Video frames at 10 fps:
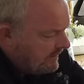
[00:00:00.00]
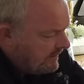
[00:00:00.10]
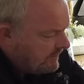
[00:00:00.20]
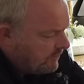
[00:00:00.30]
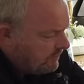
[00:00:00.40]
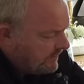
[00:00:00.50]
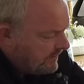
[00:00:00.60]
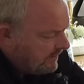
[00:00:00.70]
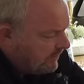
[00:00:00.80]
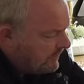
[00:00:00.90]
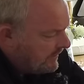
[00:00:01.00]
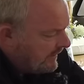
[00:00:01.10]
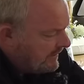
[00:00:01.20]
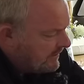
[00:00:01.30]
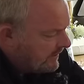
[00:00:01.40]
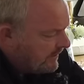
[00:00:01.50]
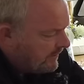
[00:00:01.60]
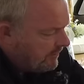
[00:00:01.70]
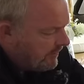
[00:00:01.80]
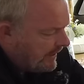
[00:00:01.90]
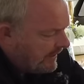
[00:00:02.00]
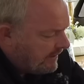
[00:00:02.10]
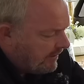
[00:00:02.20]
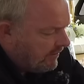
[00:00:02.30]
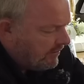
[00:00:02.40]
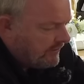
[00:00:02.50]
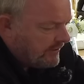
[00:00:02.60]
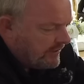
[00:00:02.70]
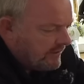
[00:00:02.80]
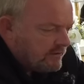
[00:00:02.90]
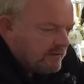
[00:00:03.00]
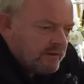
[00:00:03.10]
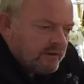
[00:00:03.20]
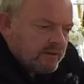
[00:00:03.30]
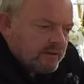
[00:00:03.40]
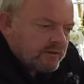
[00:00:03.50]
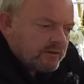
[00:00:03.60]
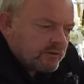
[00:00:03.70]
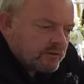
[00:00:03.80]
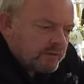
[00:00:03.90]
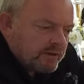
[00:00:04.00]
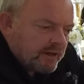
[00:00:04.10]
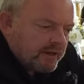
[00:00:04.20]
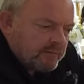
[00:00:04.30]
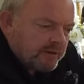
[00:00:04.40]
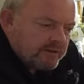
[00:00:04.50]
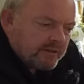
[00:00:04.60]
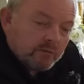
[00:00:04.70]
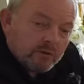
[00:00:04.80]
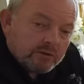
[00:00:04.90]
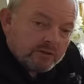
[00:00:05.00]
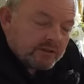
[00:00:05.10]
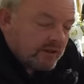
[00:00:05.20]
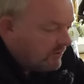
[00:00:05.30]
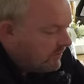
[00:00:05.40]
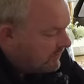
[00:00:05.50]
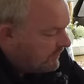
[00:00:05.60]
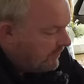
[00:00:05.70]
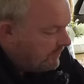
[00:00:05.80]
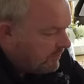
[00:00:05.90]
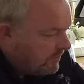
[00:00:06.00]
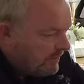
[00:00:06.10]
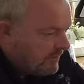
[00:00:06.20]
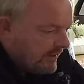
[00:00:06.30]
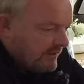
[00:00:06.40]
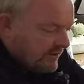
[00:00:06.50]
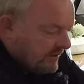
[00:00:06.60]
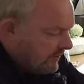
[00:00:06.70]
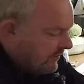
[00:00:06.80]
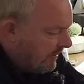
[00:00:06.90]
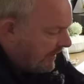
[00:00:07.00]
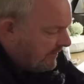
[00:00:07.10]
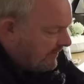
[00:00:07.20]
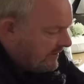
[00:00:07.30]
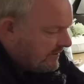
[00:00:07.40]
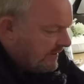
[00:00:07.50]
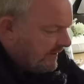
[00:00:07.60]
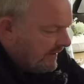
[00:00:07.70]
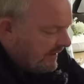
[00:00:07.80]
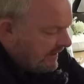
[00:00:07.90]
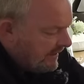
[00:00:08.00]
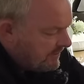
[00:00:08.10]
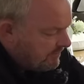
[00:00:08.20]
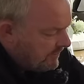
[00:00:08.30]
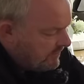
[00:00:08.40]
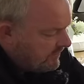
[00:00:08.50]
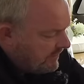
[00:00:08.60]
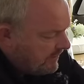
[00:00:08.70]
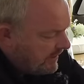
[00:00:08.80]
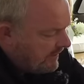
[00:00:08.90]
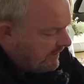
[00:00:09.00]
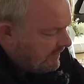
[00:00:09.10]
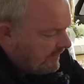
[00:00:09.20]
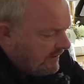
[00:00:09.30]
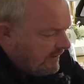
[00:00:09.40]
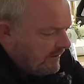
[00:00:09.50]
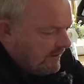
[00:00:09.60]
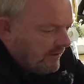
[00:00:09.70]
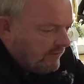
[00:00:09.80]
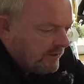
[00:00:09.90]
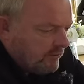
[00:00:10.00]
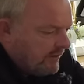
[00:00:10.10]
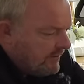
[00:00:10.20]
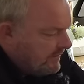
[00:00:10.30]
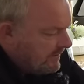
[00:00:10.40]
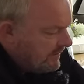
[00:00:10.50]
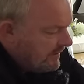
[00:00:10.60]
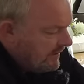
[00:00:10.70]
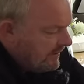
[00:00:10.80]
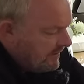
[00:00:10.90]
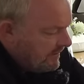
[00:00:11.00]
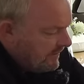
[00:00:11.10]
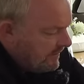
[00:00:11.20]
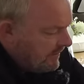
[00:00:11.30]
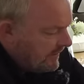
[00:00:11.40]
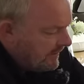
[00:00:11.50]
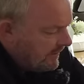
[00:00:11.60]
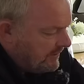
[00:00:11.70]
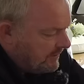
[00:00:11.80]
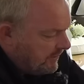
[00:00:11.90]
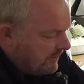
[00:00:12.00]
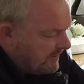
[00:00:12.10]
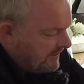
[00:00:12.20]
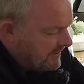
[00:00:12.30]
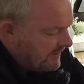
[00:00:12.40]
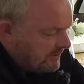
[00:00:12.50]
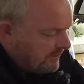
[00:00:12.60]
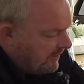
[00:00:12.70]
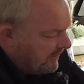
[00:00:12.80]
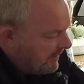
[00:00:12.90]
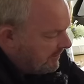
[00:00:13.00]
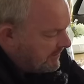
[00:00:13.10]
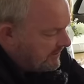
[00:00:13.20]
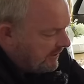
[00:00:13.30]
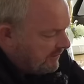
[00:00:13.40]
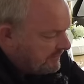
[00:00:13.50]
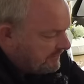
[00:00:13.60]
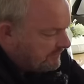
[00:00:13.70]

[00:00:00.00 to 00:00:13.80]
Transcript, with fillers: This could be the, or the laser gun on the back of the Snowspeeder. Anybody's ever watched a Star Wars film, you remember that sits on the back of this. That's beautifully made, lovely weathered, very recognisable because I do a lot of that myself